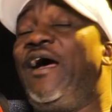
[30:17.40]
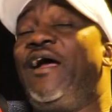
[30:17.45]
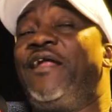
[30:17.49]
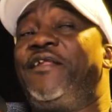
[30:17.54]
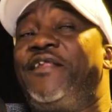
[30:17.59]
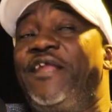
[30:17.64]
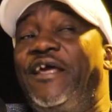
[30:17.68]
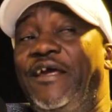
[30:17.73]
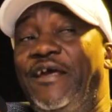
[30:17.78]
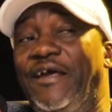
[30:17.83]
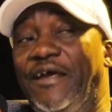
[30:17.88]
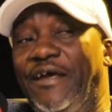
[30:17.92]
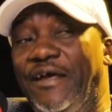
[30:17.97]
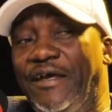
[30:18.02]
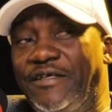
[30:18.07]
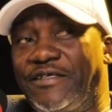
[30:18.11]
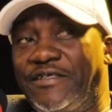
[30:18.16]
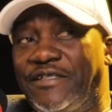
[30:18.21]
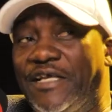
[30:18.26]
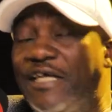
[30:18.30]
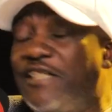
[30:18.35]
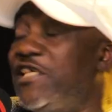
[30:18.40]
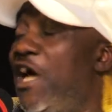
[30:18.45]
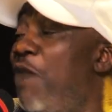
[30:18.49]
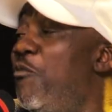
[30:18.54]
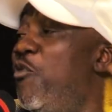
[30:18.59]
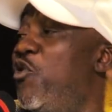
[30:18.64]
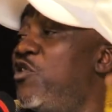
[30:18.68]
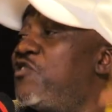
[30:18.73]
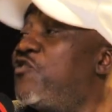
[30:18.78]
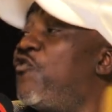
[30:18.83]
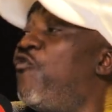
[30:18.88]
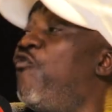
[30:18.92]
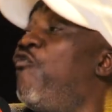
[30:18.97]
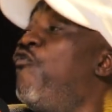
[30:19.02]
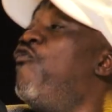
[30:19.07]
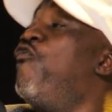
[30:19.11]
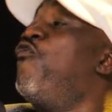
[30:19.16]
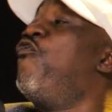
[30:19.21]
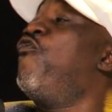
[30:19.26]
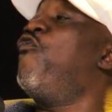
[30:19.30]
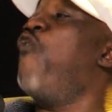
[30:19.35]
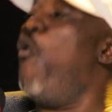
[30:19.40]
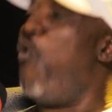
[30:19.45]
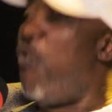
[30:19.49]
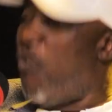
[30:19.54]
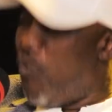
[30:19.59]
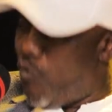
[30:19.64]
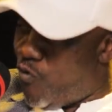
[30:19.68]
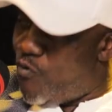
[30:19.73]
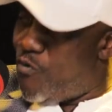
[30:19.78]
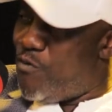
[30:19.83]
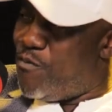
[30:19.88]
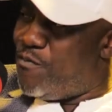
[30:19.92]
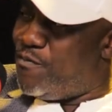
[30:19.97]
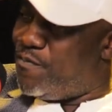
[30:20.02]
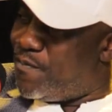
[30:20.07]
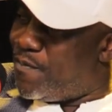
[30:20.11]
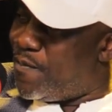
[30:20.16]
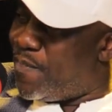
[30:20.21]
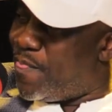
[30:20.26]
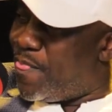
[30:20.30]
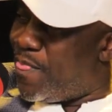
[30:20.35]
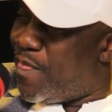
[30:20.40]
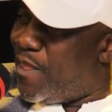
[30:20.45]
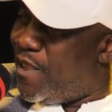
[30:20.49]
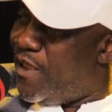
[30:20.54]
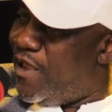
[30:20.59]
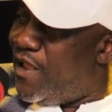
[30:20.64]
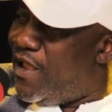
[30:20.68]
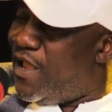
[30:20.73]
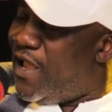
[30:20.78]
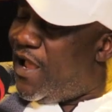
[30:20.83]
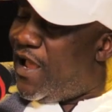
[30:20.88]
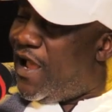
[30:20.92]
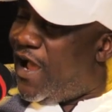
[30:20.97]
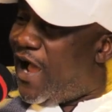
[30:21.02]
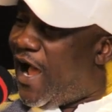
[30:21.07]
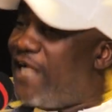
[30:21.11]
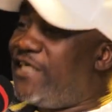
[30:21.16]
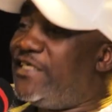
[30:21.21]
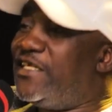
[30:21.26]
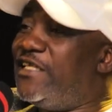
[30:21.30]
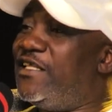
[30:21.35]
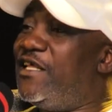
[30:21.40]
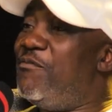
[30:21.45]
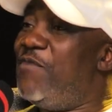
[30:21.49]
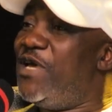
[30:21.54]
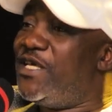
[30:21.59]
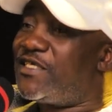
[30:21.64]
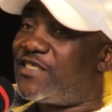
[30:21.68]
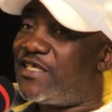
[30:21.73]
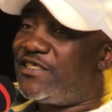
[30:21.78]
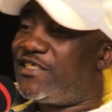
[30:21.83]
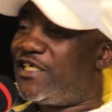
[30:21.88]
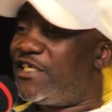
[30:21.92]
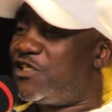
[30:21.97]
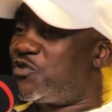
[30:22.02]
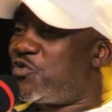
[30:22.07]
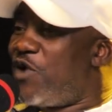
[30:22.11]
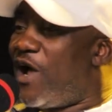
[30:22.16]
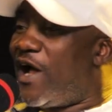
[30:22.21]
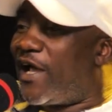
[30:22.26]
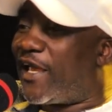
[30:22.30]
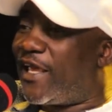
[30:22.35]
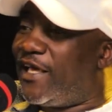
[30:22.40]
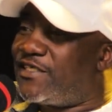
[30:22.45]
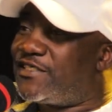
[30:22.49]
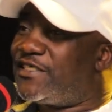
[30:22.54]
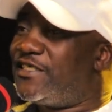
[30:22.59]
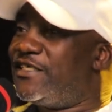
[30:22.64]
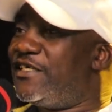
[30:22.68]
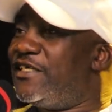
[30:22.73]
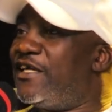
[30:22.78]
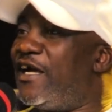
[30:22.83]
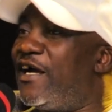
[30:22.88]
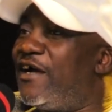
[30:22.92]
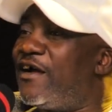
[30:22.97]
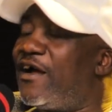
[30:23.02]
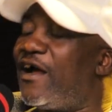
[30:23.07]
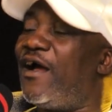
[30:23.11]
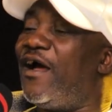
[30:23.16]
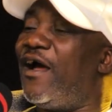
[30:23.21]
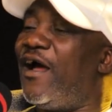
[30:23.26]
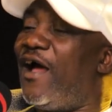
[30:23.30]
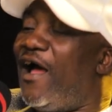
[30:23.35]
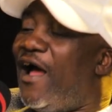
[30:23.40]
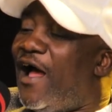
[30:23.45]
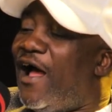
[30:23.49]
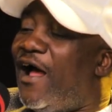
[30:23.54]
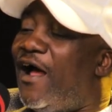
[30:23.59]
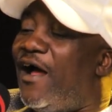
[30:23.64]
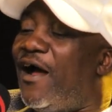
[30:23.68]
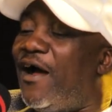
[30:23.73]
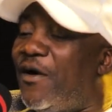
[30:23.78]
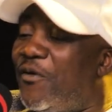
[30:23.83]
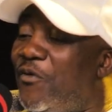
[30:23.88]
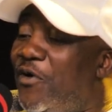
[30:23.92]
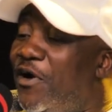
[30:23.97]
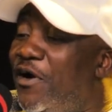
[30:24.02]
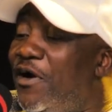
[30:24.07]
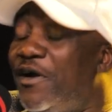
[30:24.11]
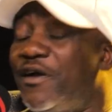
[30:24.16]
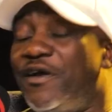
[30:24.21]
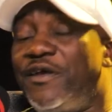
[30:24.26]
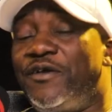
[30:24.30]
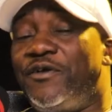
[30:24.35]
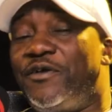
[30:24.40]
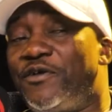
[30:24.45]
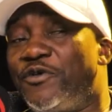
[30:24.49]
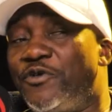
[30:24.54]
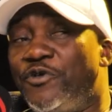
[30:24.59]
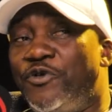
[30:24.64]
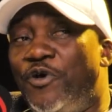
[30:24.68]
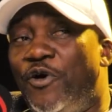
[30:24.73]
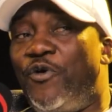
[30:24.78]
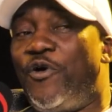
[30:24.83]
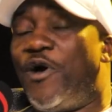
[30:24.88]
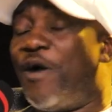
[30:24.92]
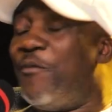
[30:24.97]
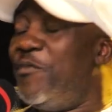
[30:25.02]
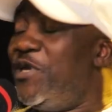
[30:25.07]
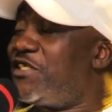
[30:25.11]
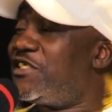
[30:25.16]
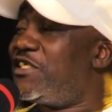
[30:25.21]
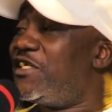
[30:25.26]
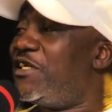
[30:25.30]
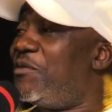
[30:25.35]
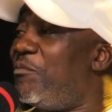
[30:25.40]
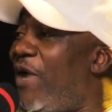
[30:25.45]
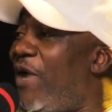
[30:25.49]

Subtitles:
The stadium was full. And the messages we were getting were, we were meeting